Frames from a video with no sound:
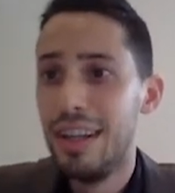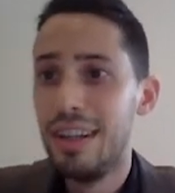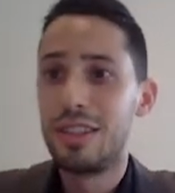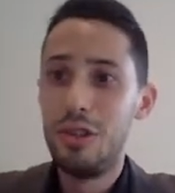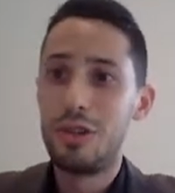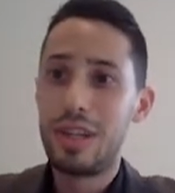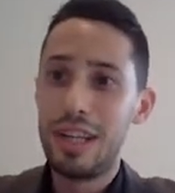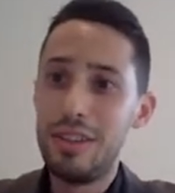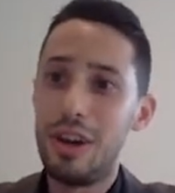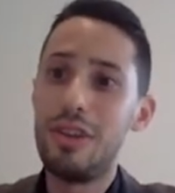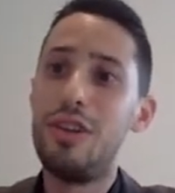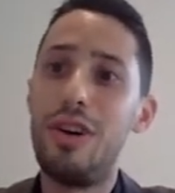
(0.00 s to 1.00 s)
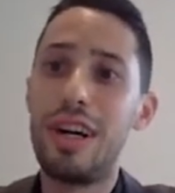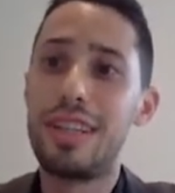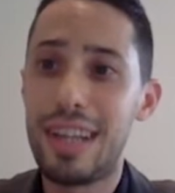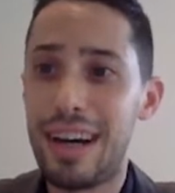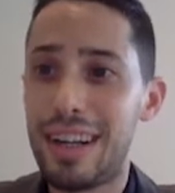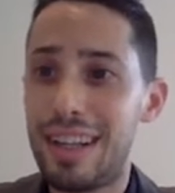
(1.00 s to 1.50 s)
So you cannot know
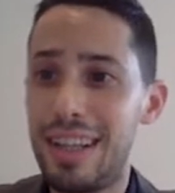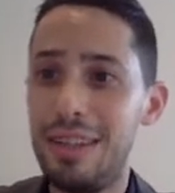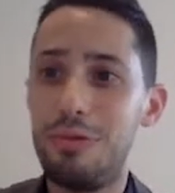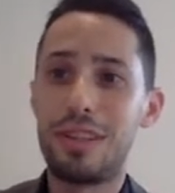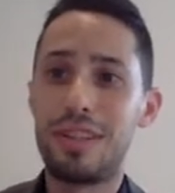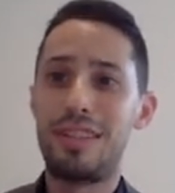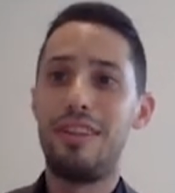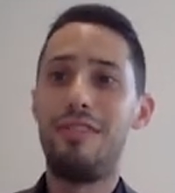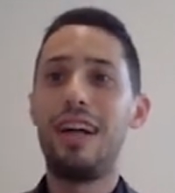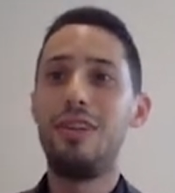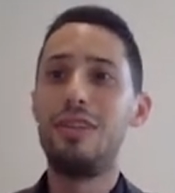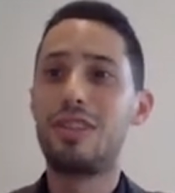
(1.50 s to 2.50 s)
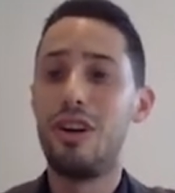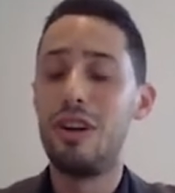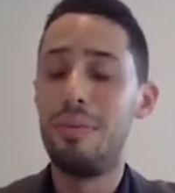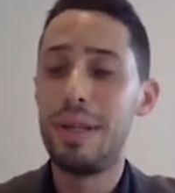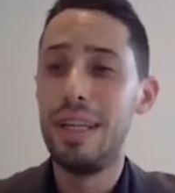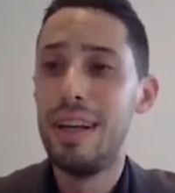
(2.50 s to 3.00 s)
exactly what the value is going
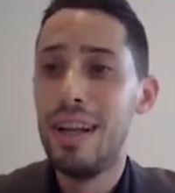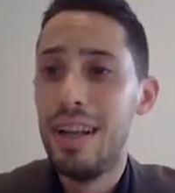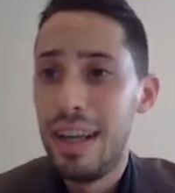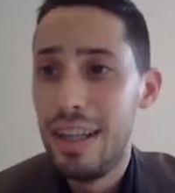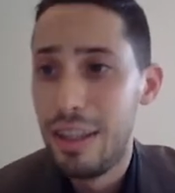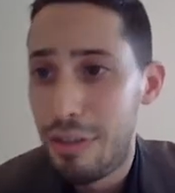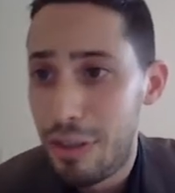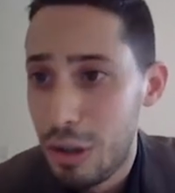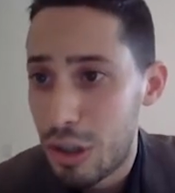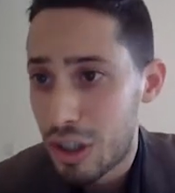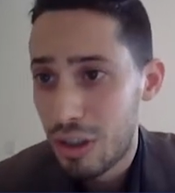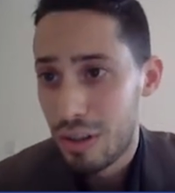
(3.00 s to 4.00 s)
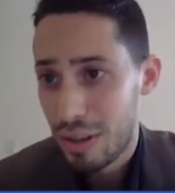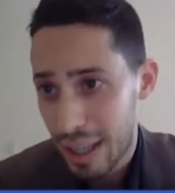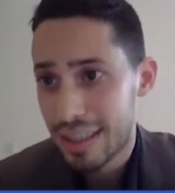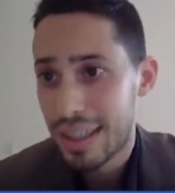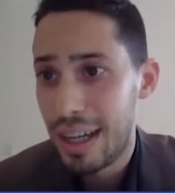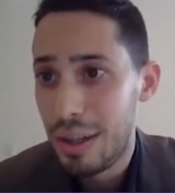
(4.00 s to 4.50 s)
to be in the future,
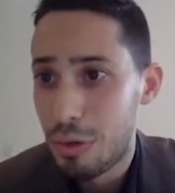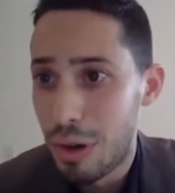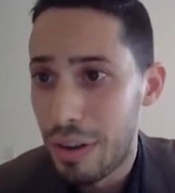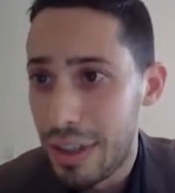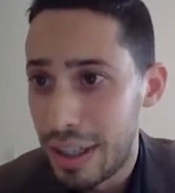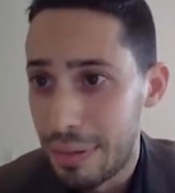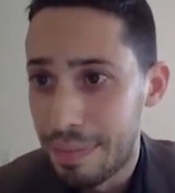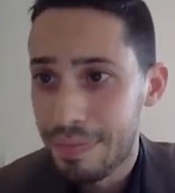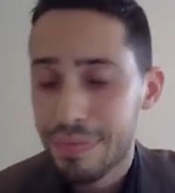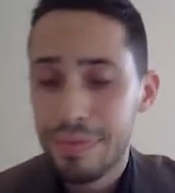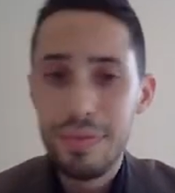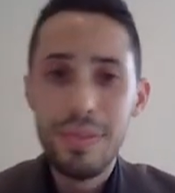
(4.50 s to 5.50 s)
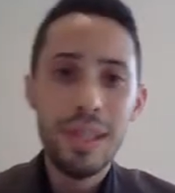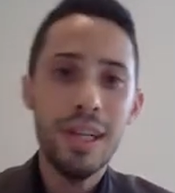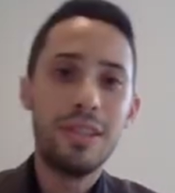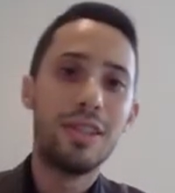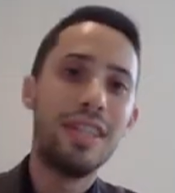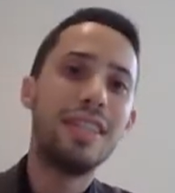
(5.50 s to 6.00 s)
let's say in 1 year.
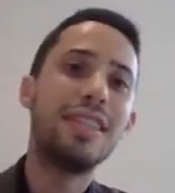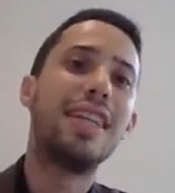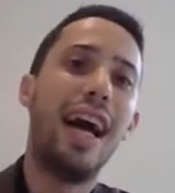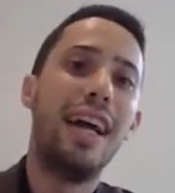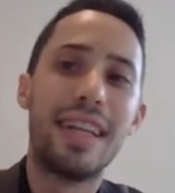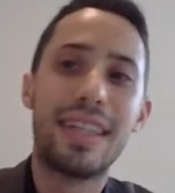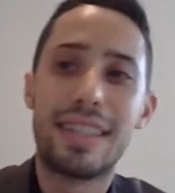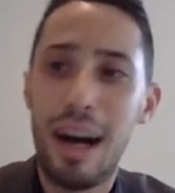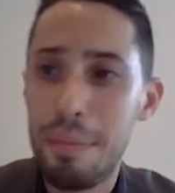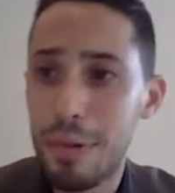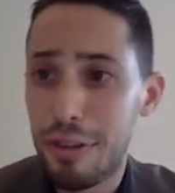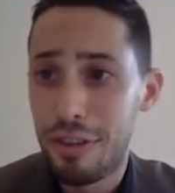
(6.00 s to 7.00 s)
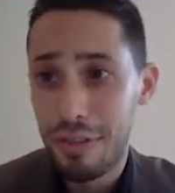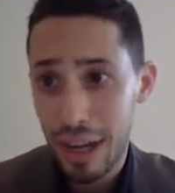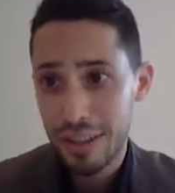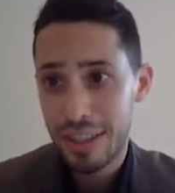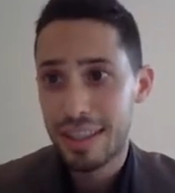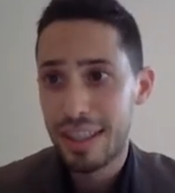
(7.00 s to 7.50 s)
So this is an example of a
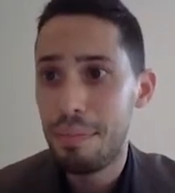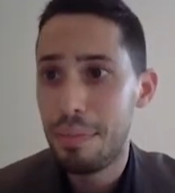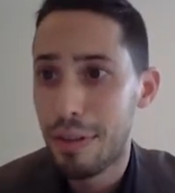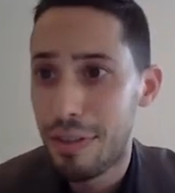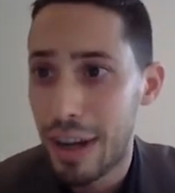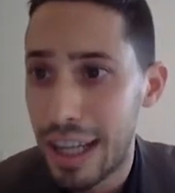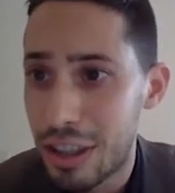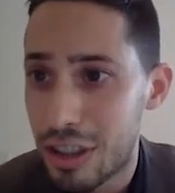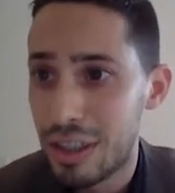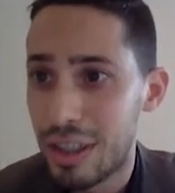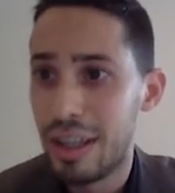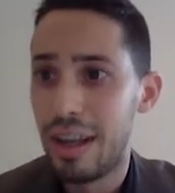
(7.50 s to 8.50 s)
very simple financial